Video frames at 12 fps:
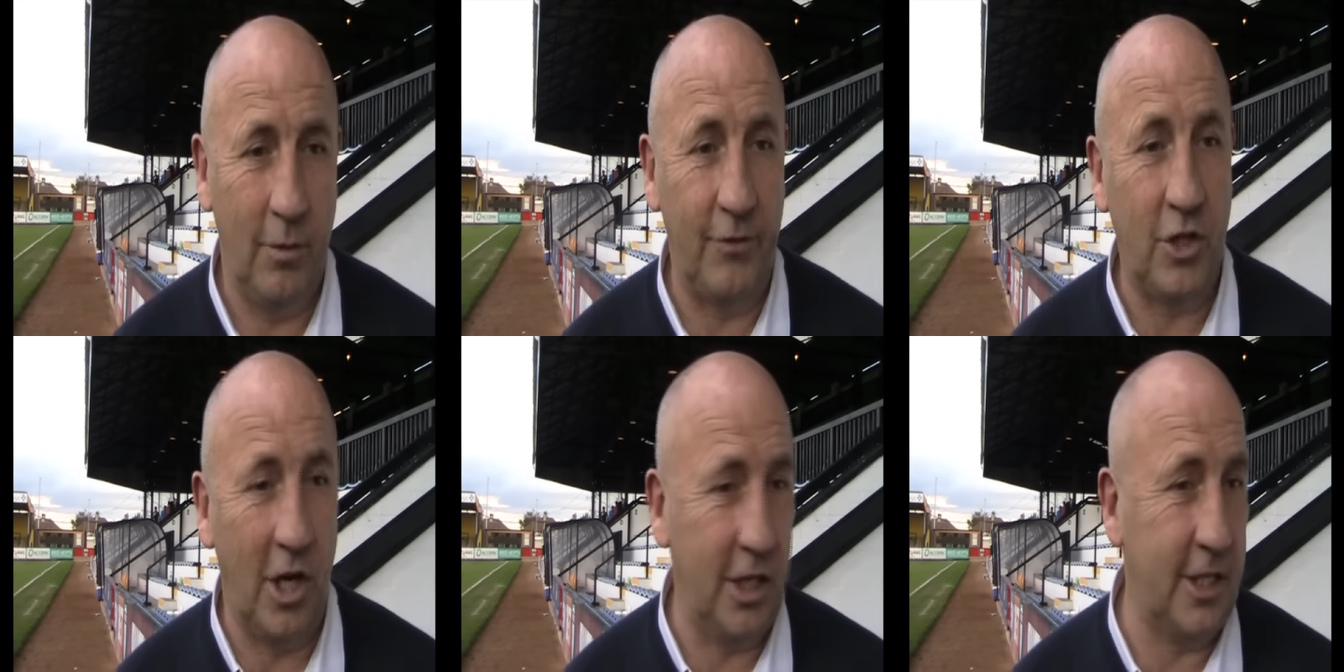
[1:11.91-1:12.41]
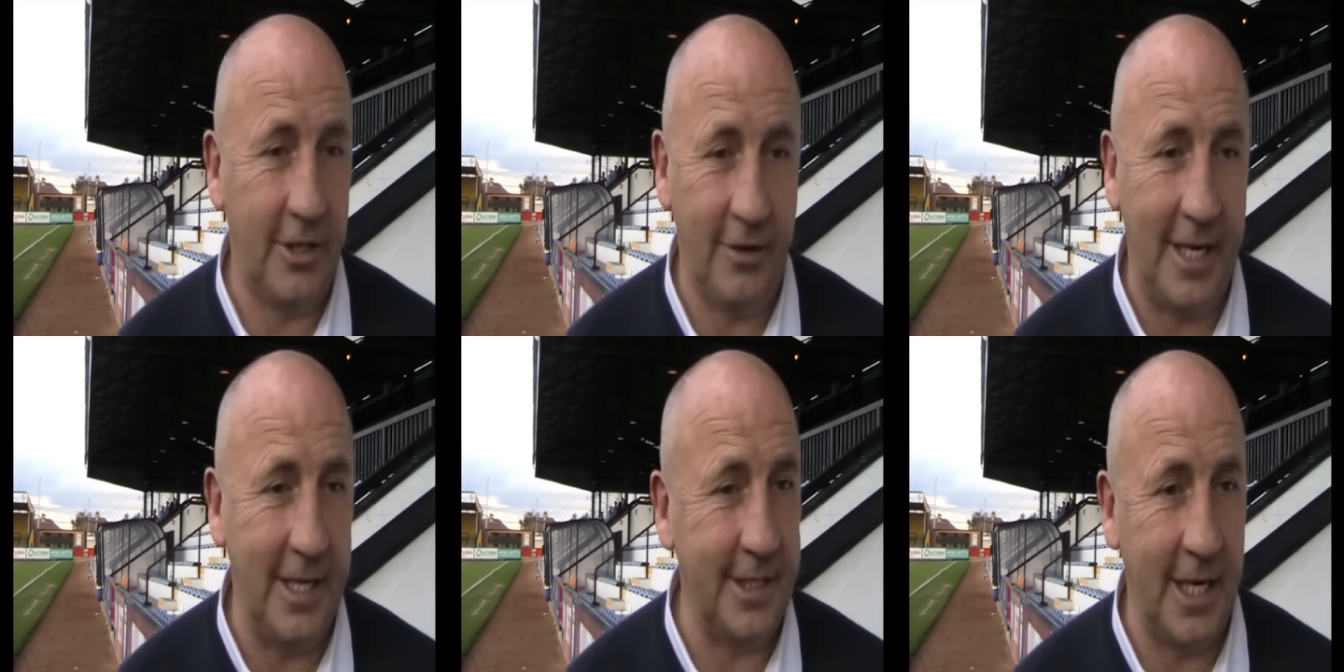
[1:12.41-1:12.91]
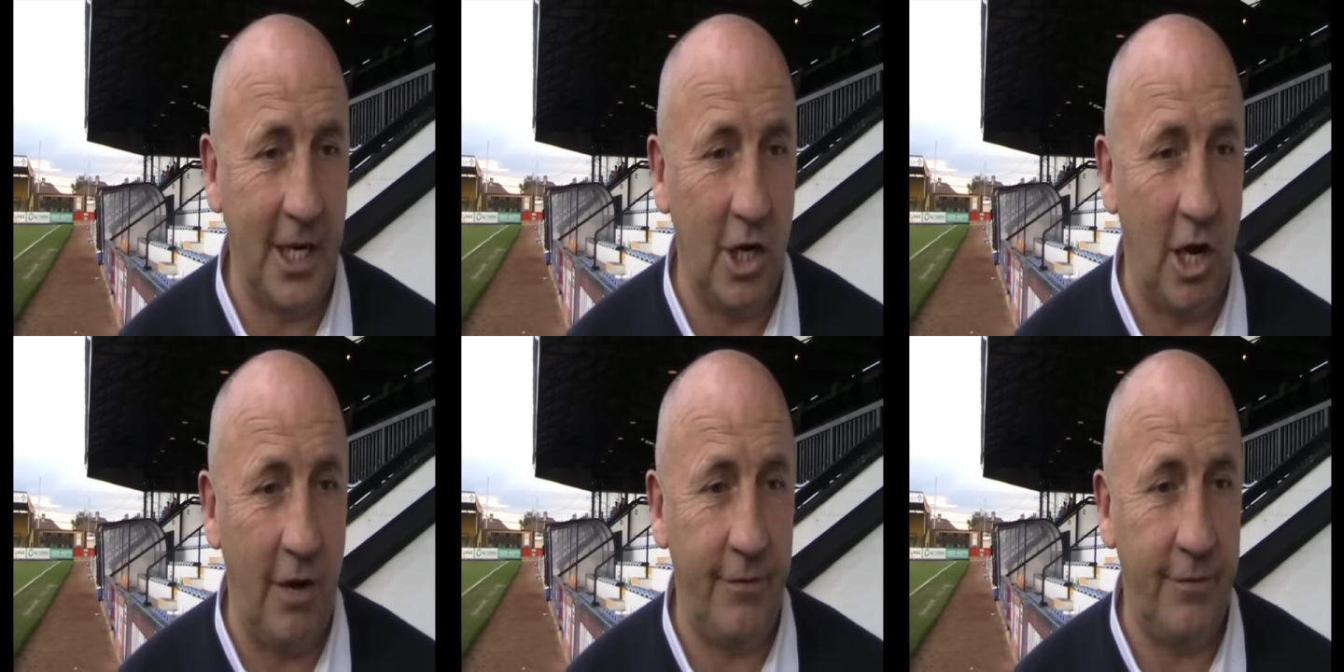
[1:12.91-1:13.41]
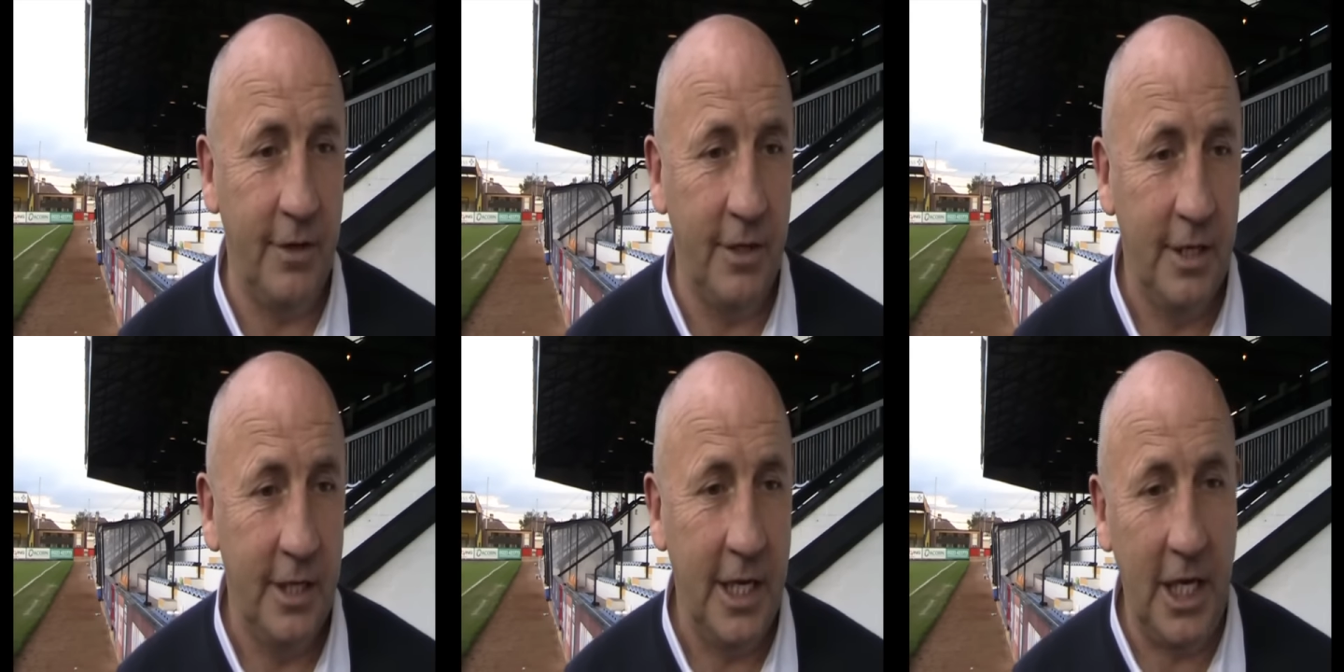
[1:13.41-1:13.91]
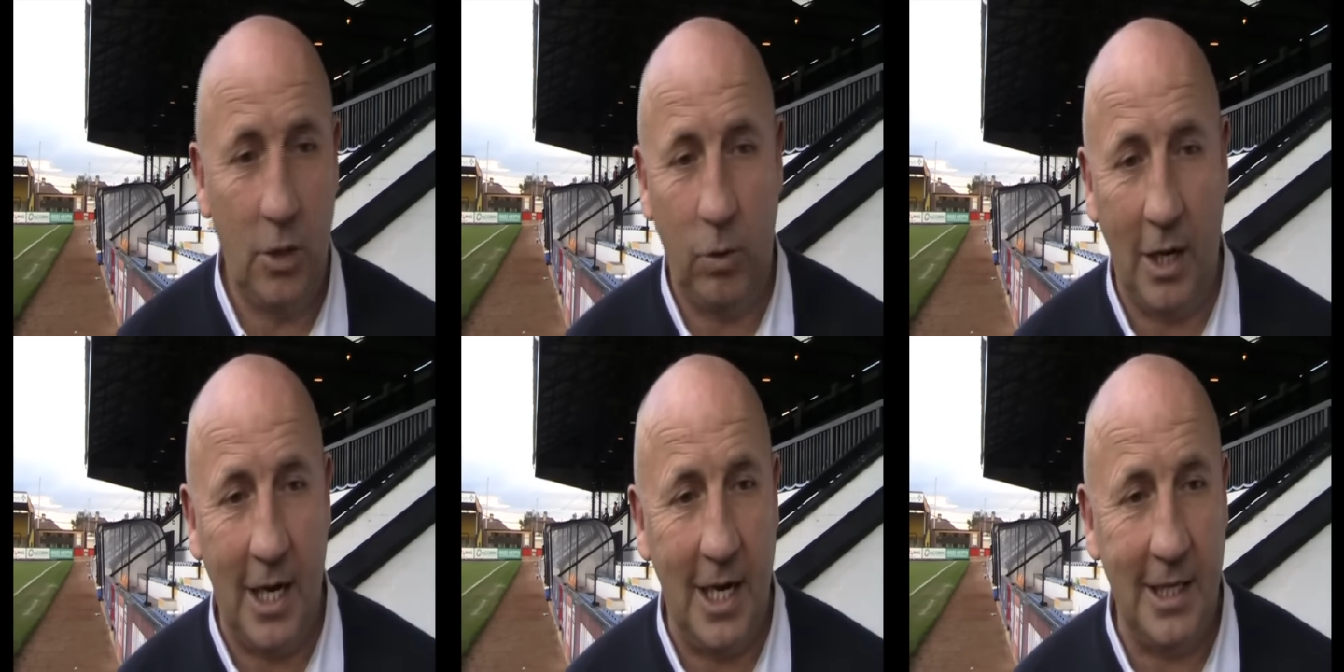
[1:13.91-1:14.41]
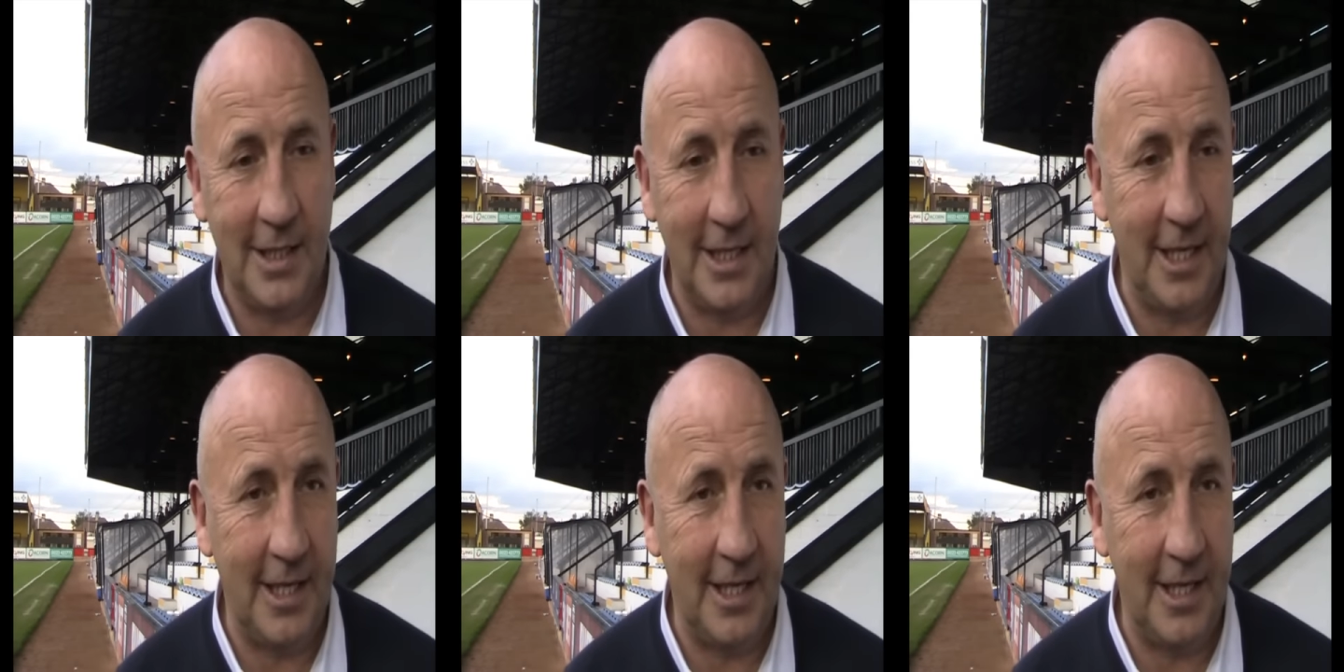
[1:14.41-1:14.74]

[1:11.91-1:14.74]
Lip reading: we've started great in the second half, equalised,